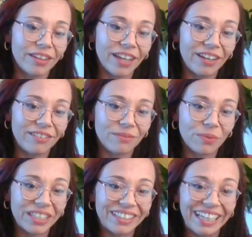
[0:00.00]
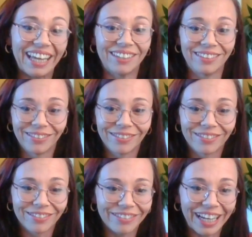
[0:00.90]
than we're seeing,
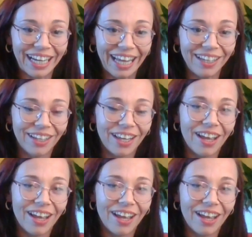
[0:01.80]
really.